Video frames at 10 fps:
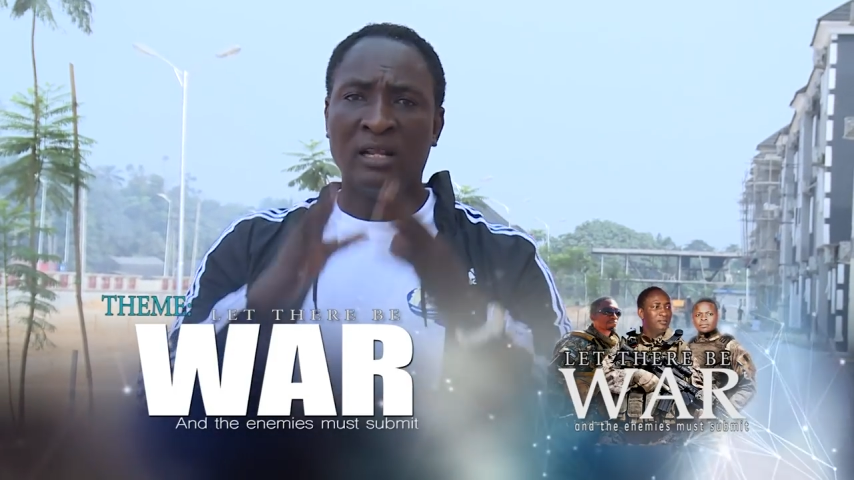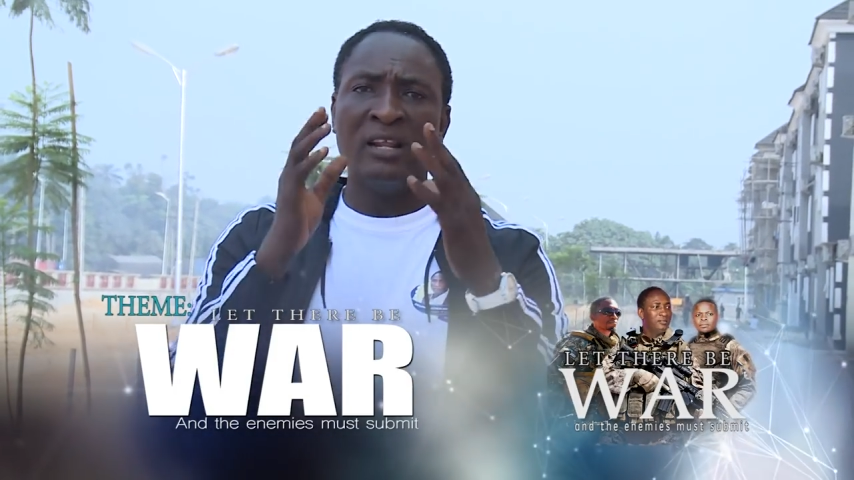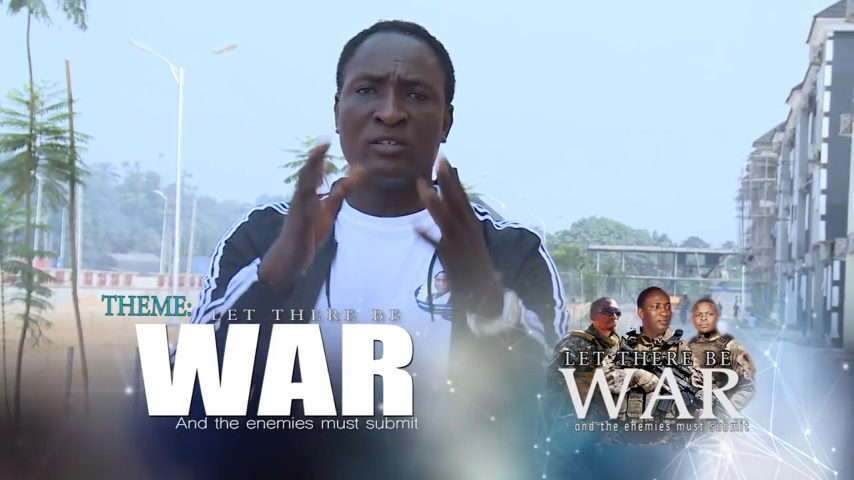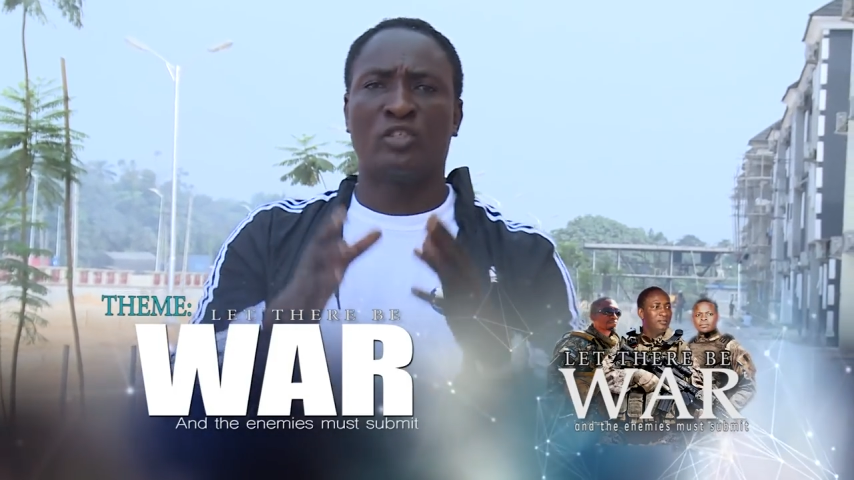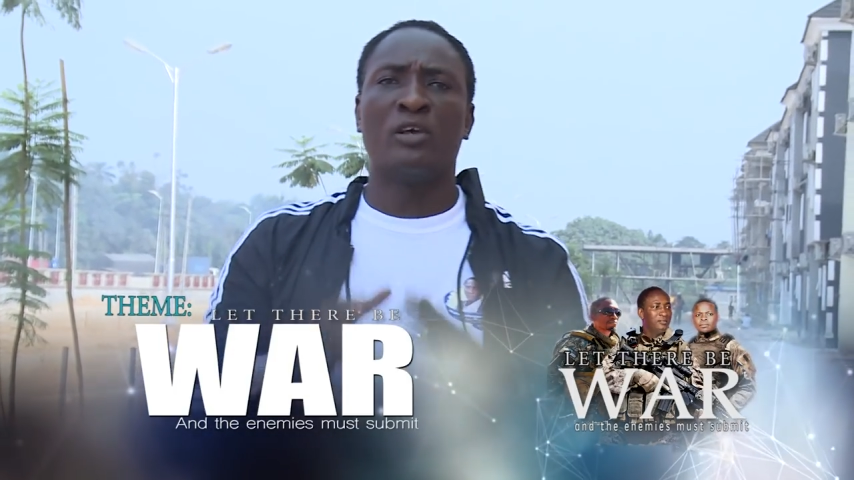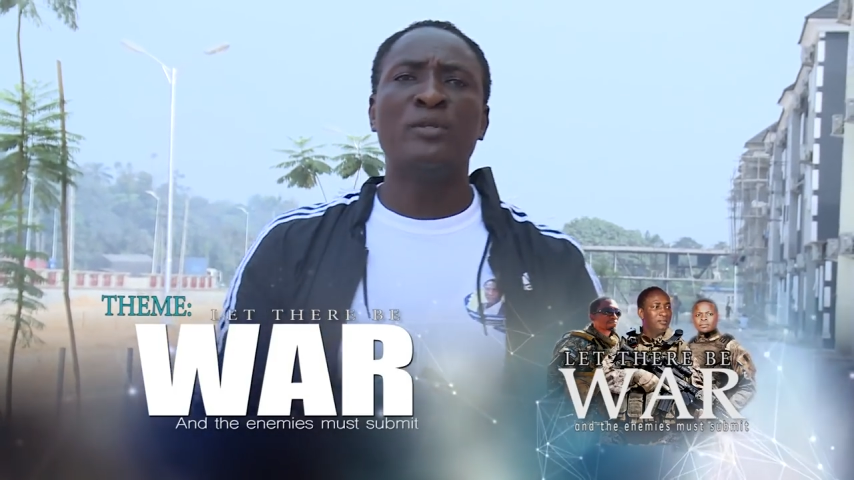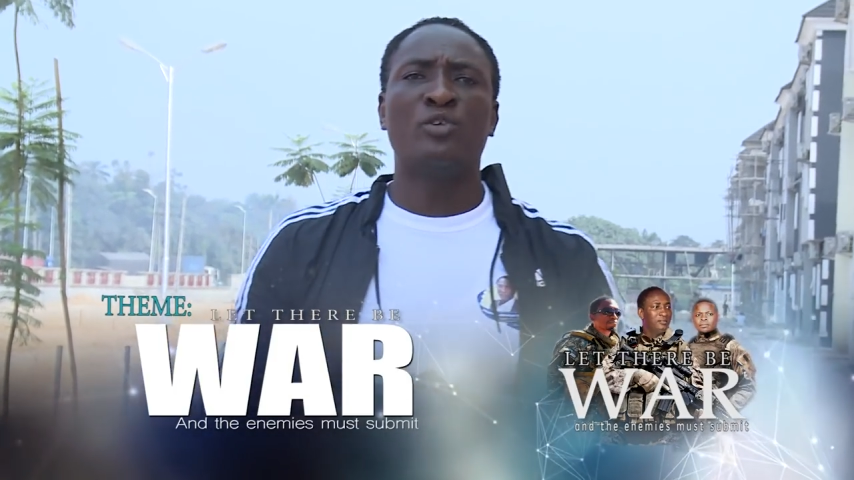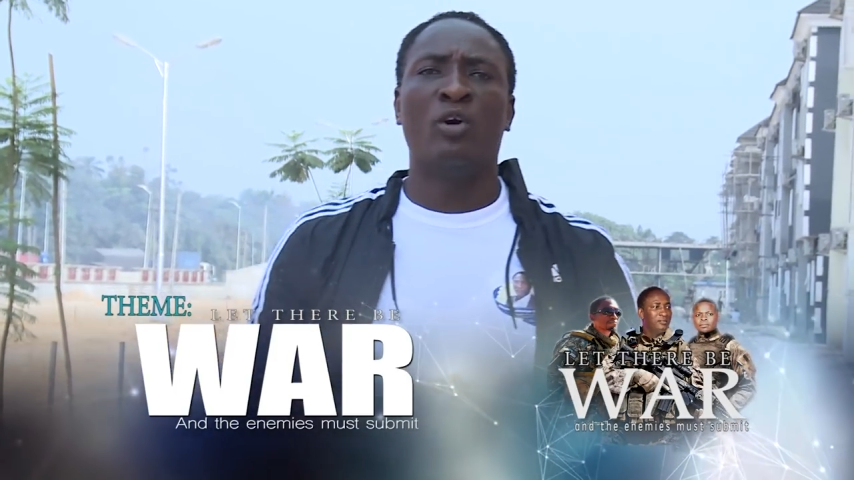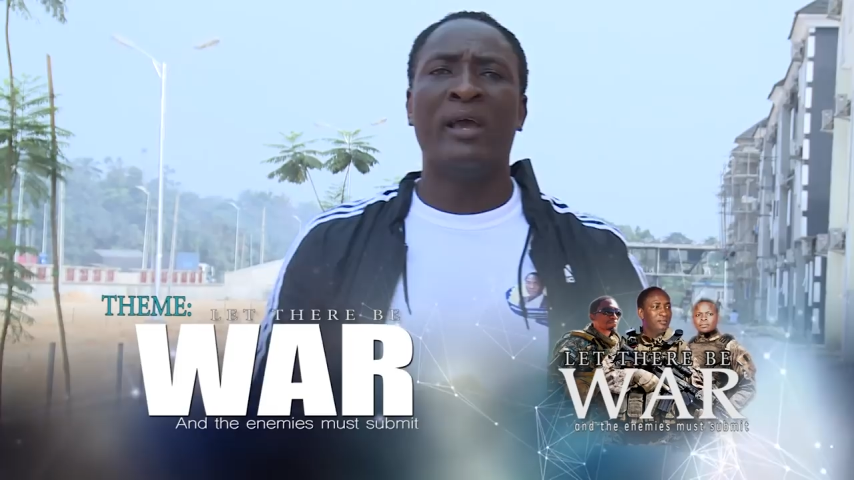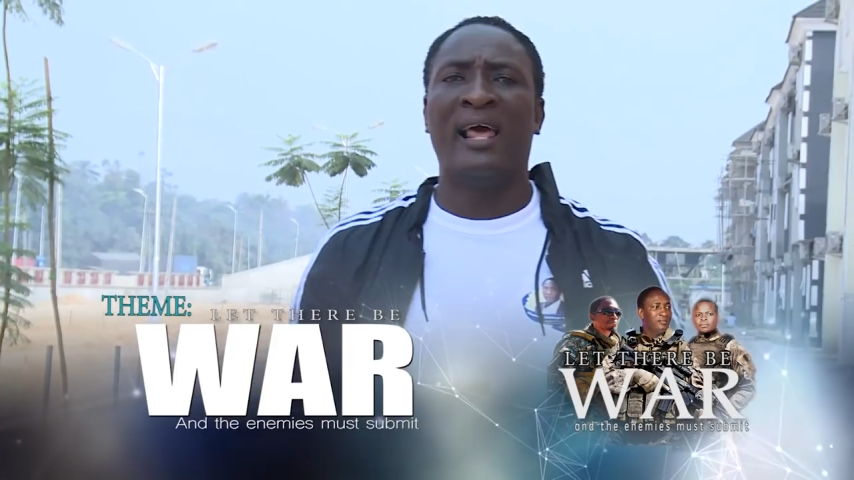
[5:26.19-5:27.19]
They need to
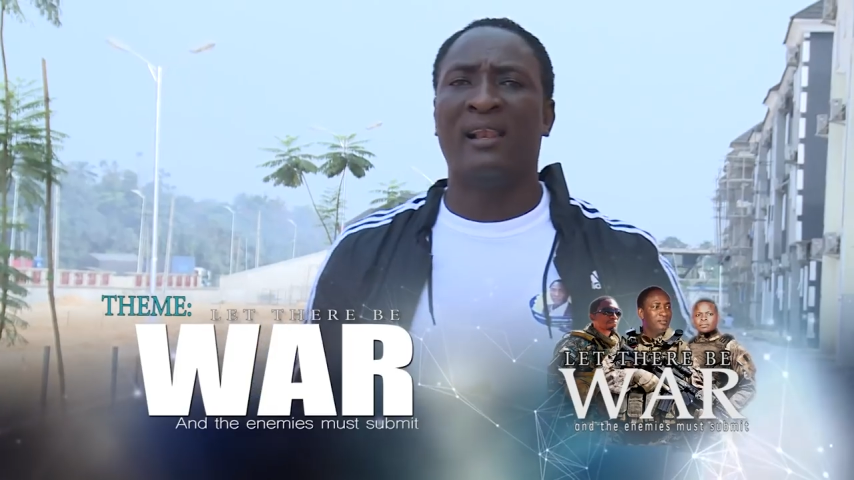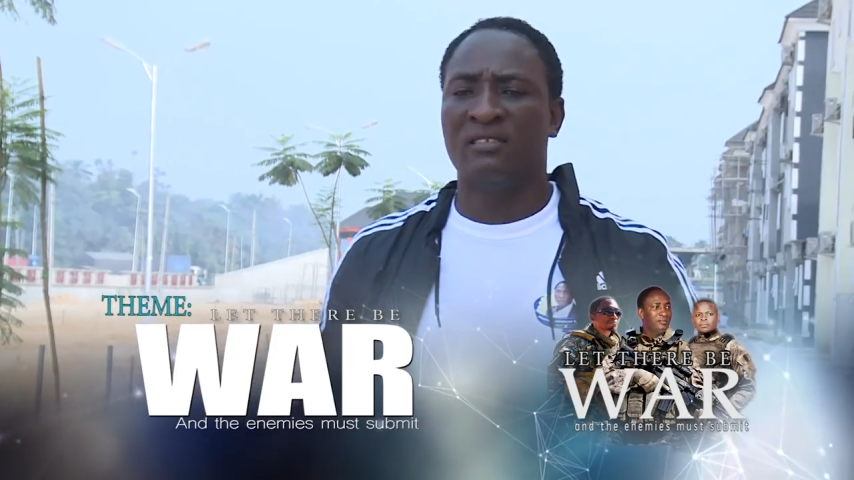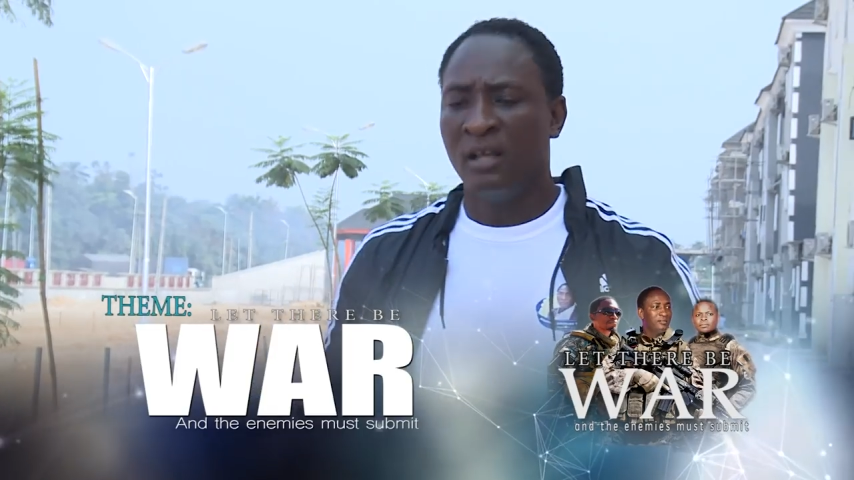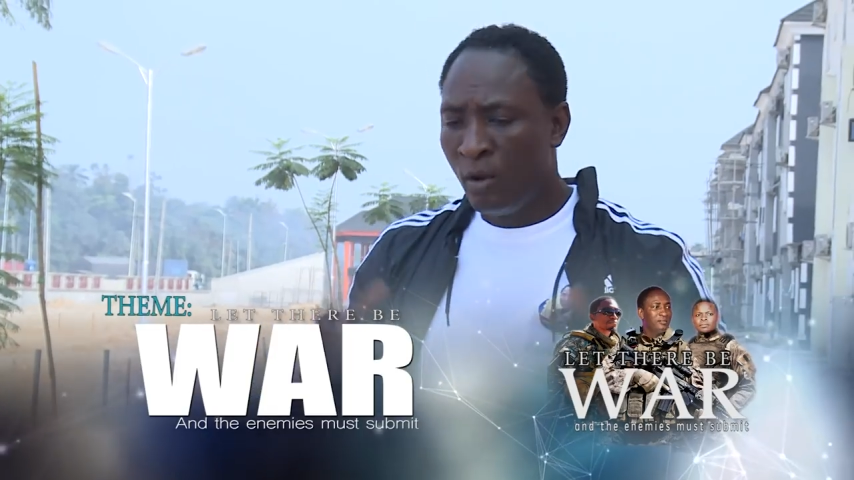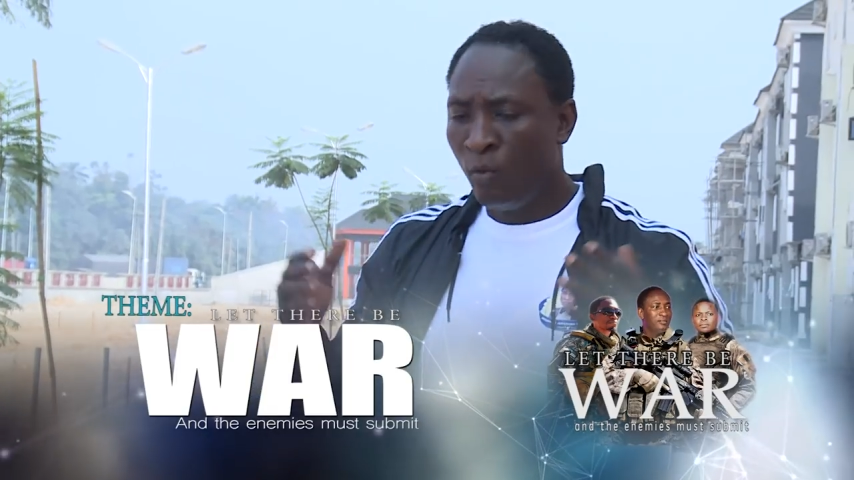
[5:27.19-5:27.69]
submit to your health.